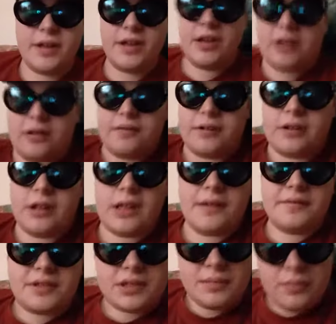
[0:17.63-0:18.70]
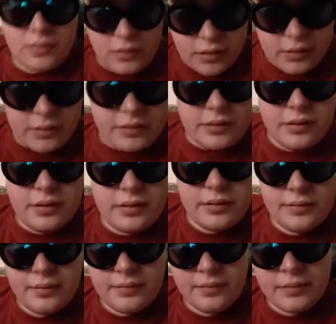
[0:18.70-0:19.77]
y'all for the love and support.
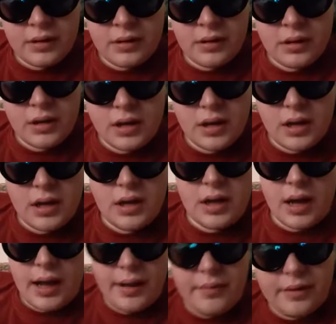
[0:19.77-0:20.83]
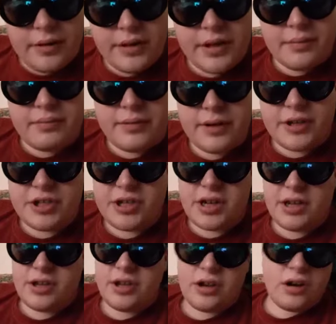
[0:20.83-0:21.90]
I really appreciate
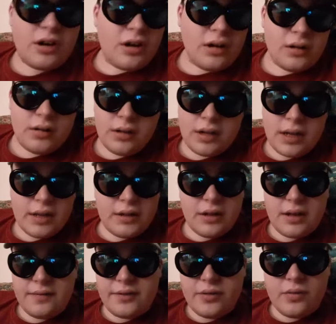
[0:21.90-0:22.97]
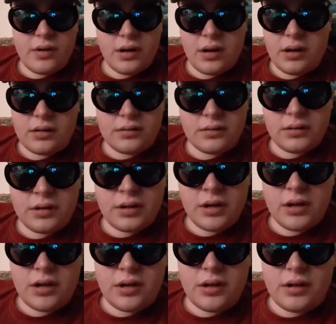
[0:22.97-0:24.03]
y'all. I love you all.
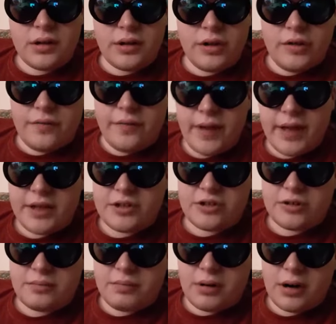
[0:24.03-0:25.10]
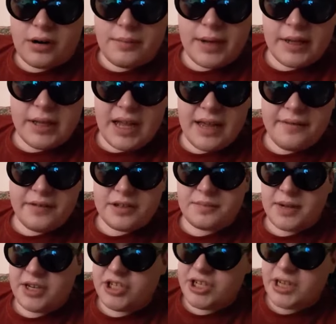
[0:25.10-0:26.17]
You fans are a part of my life, as my
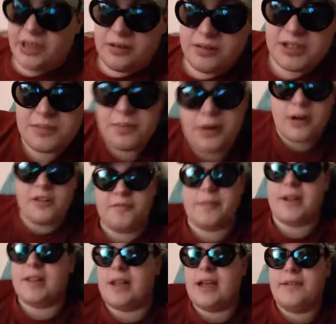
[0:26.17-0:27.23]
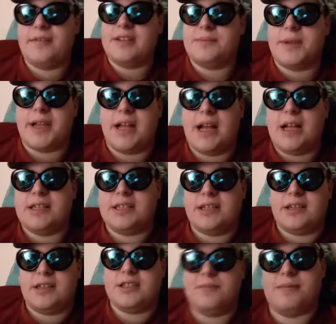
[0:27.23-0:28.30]
channel is a part of my life, as my content
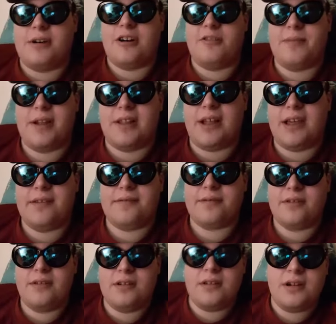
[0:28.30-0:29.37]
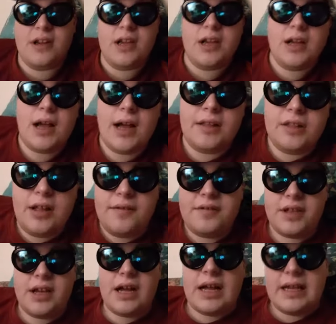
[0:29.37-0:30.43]
is a part of my life. I love the
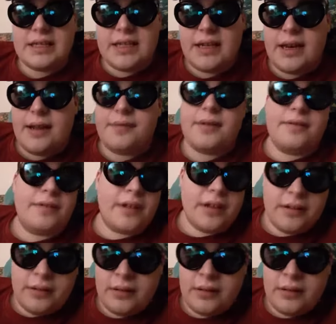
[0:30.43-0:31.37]
content and everything.